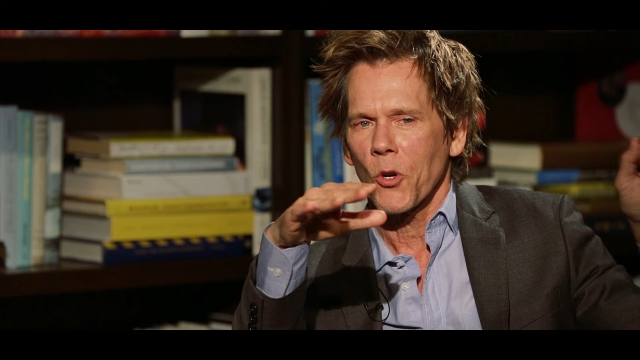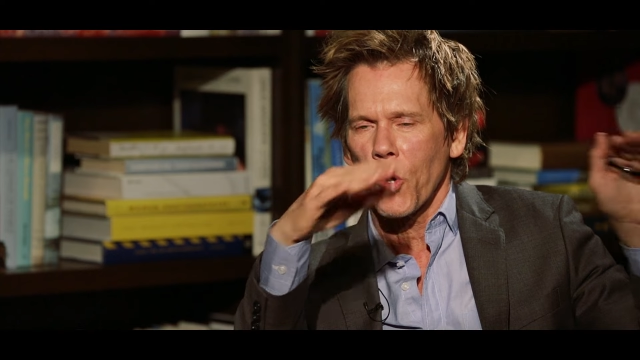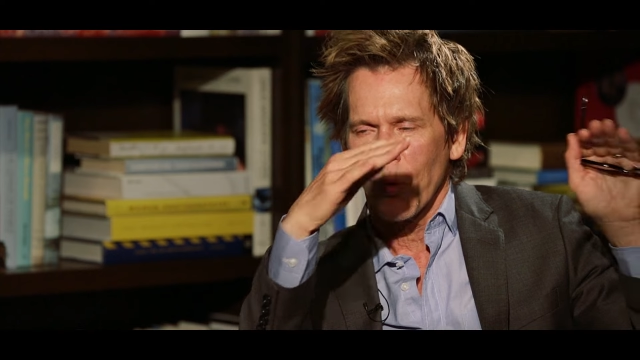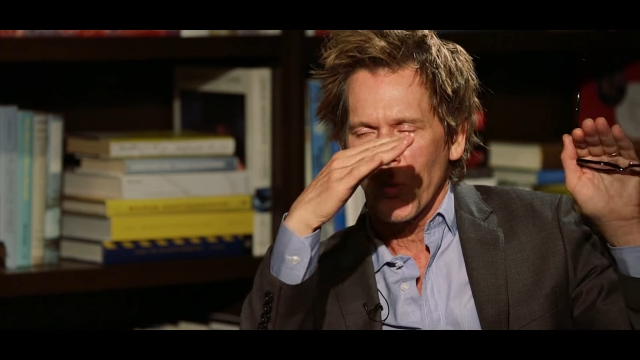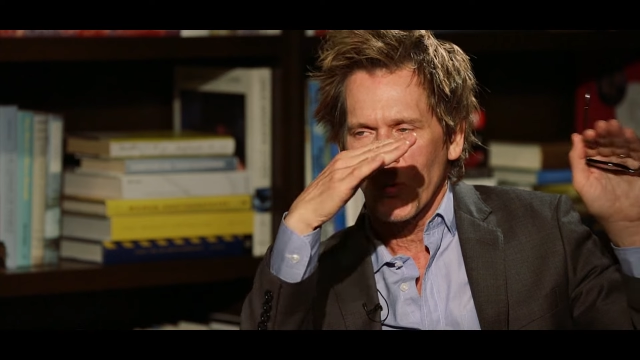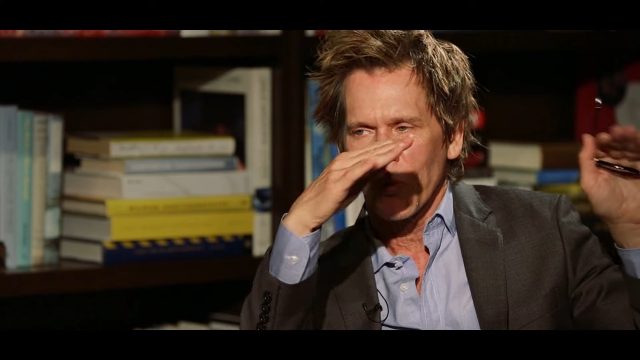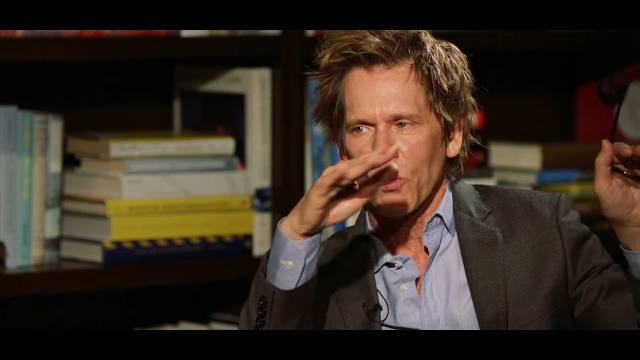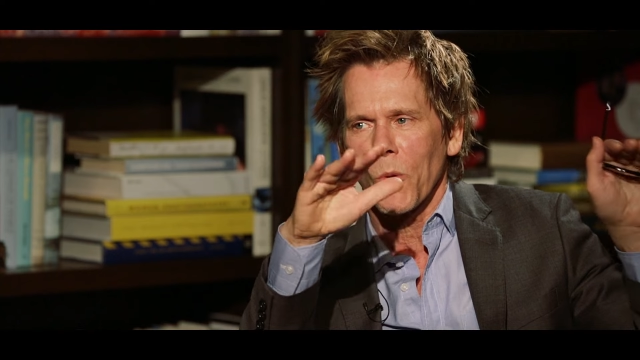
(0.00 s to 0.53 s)

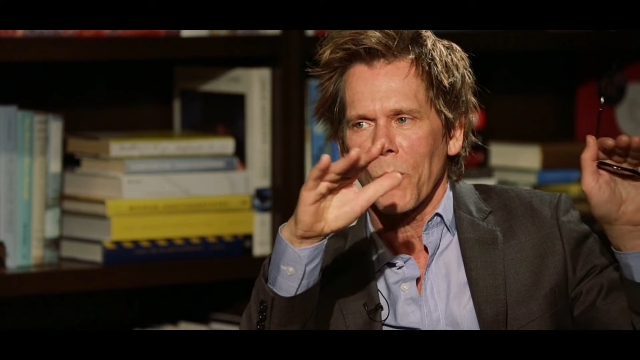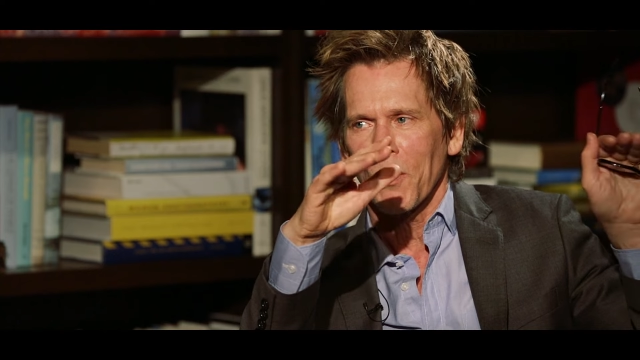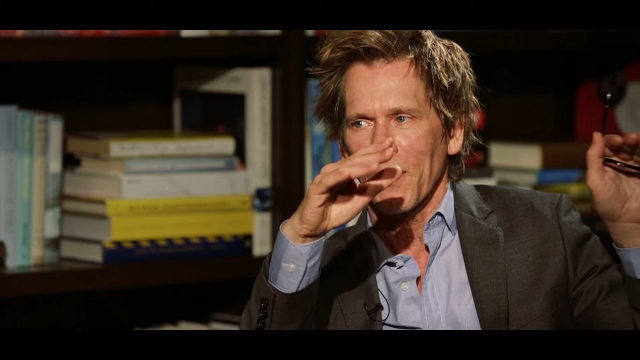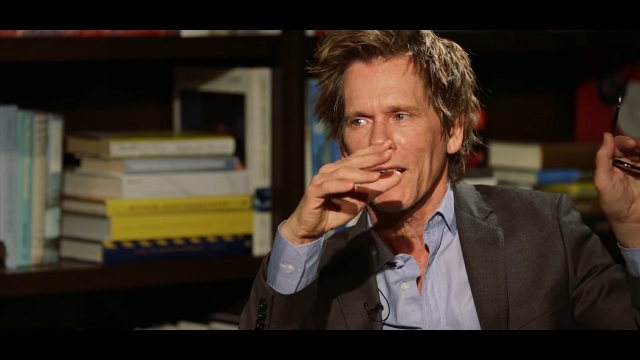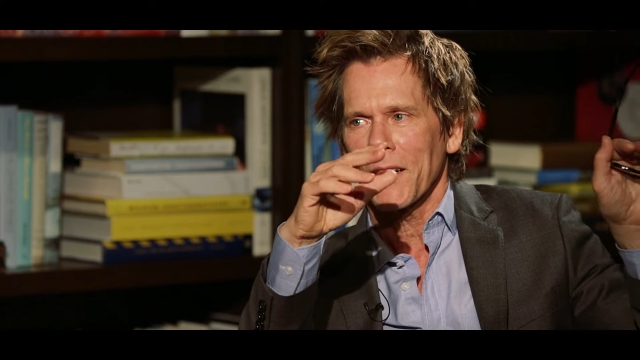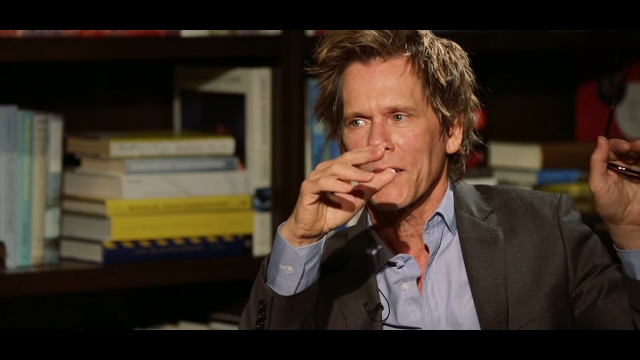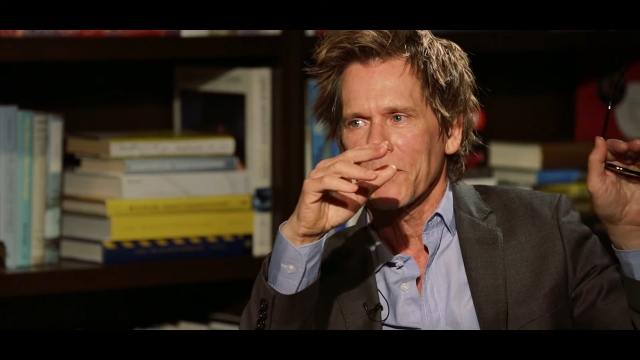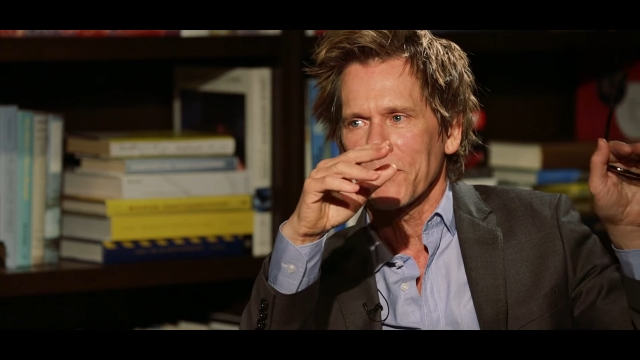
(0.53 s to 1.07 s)
cool
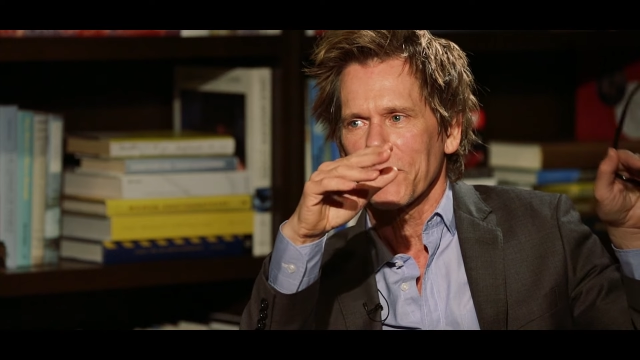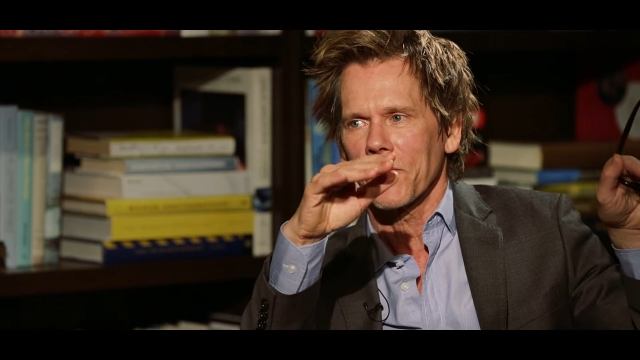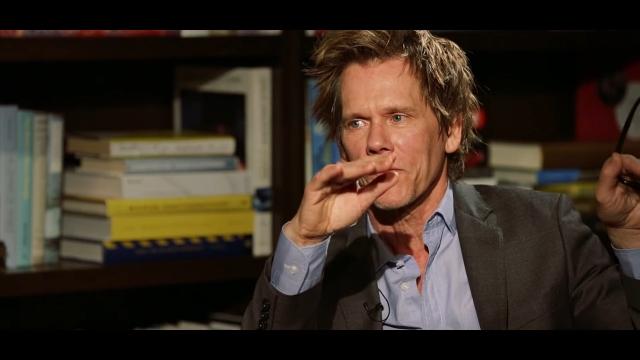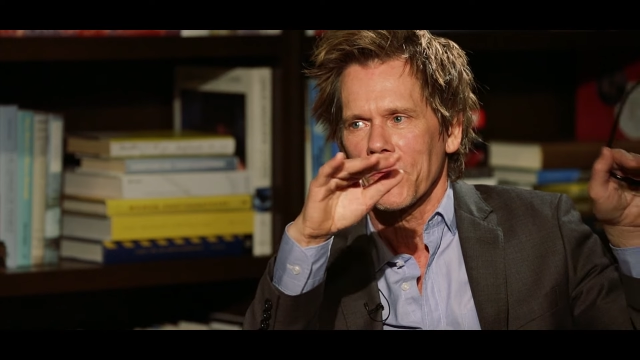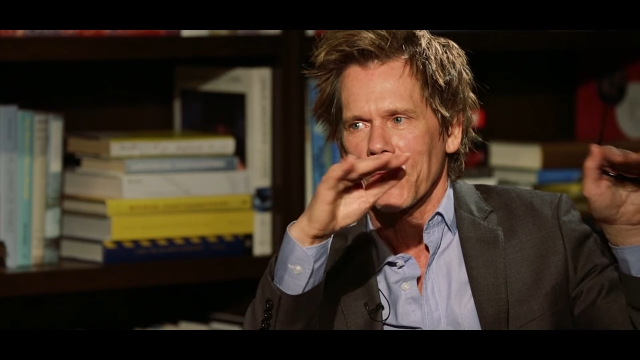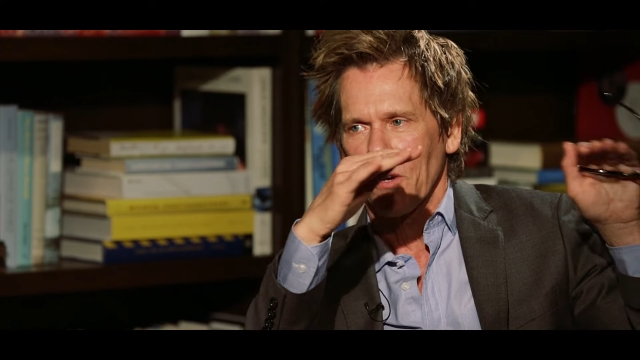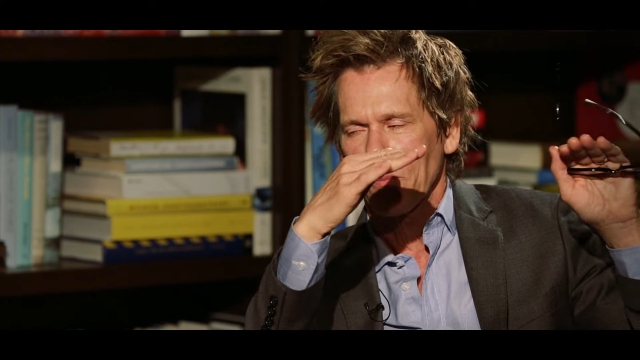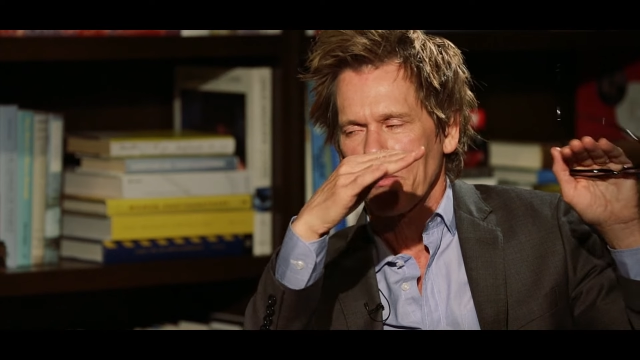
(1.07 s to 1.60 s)
about it
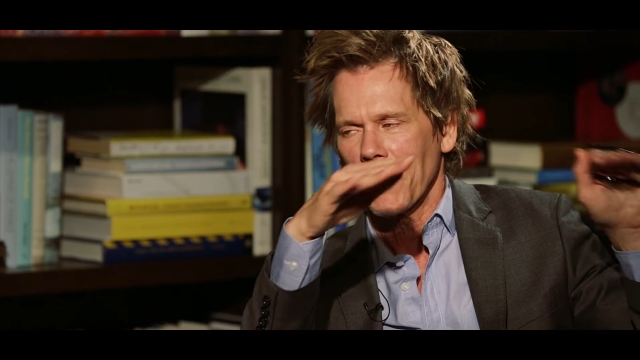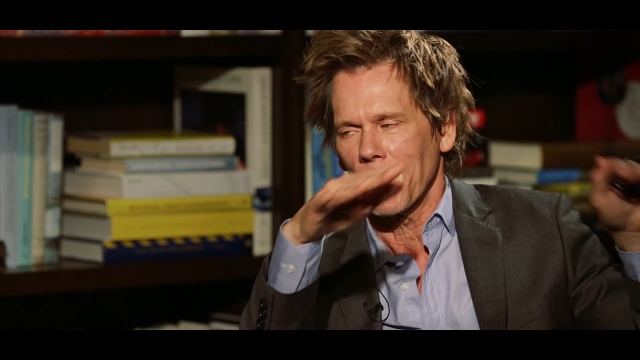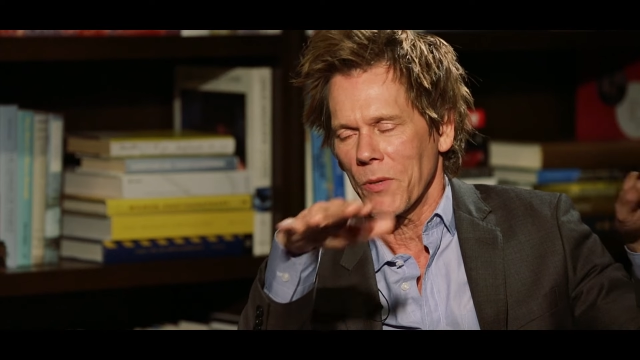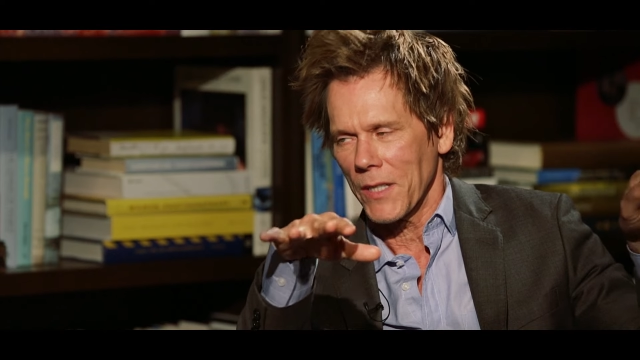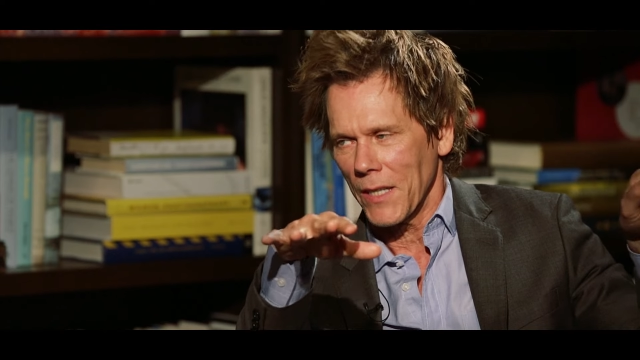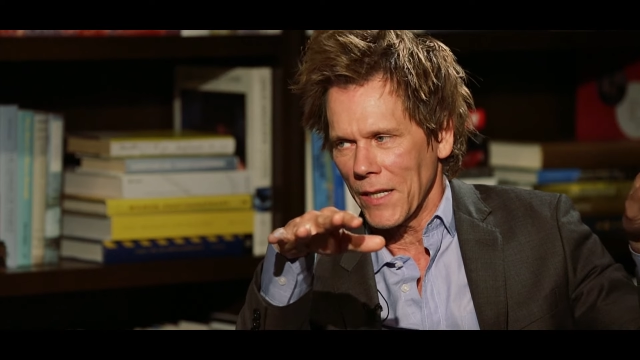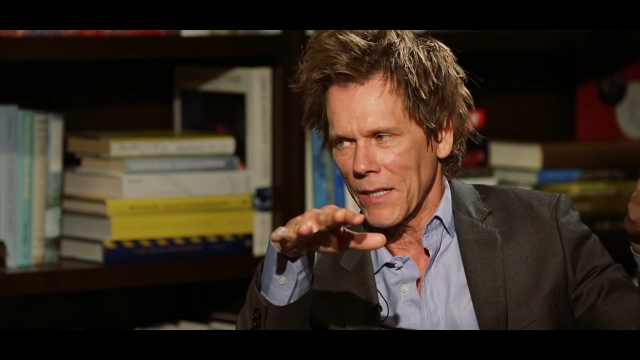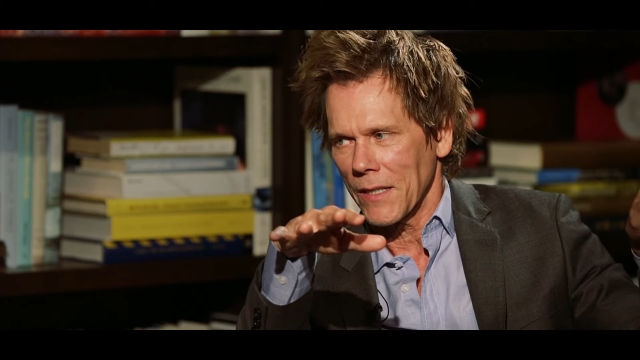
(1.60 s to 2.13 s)
from the
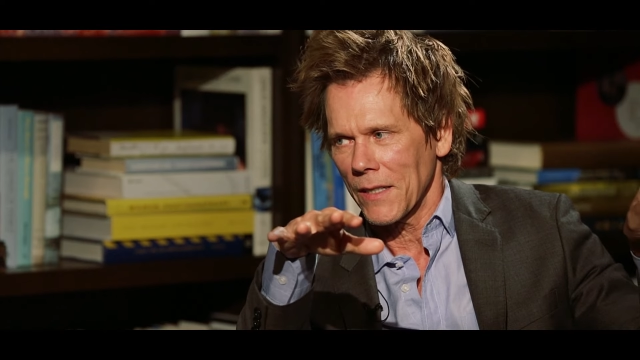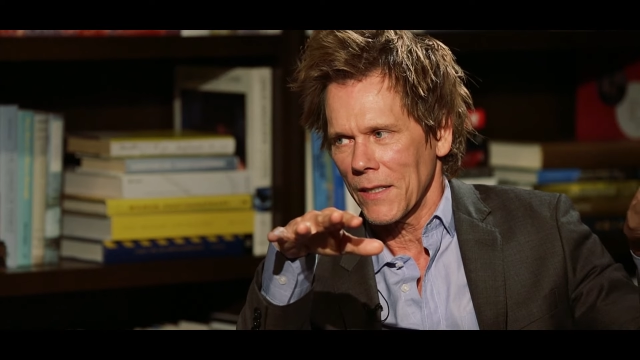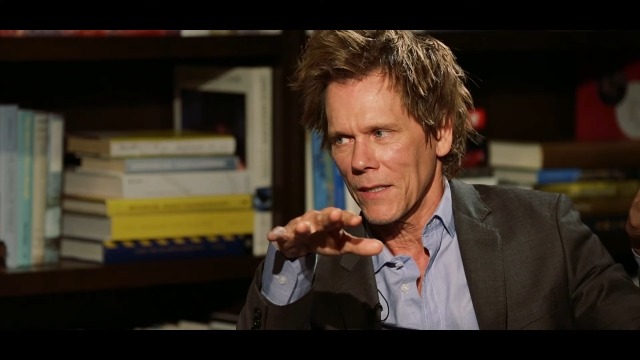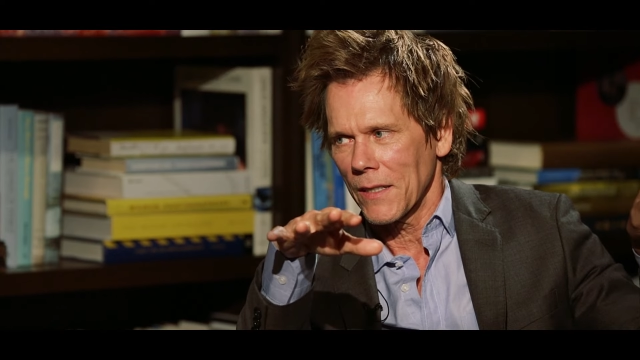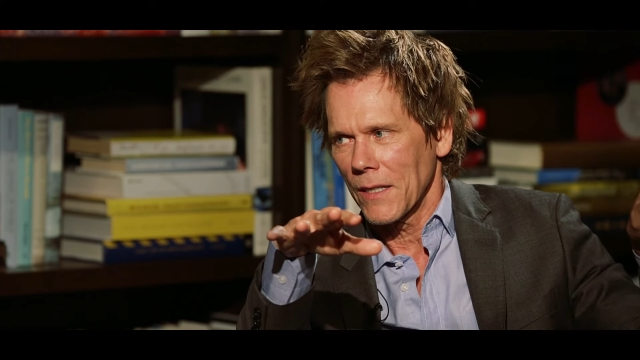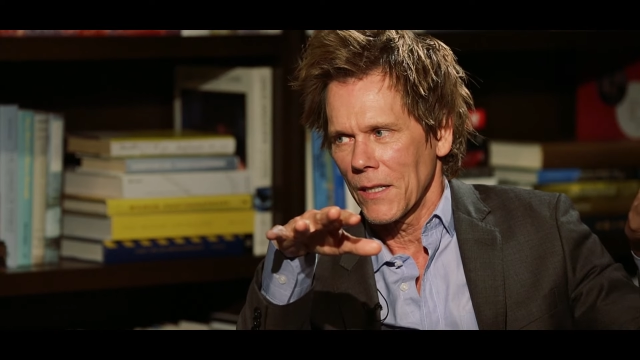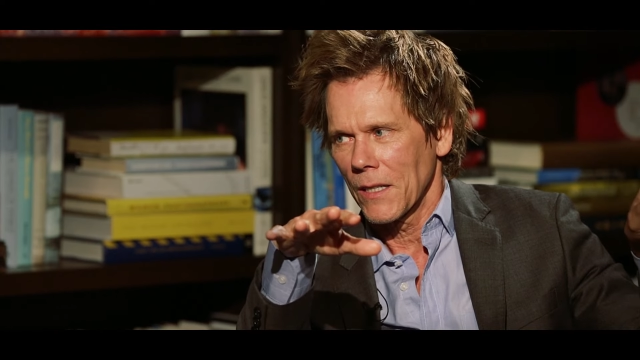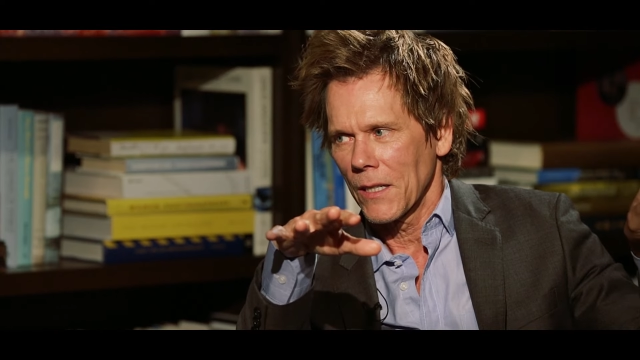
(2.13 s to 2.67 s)
beginning,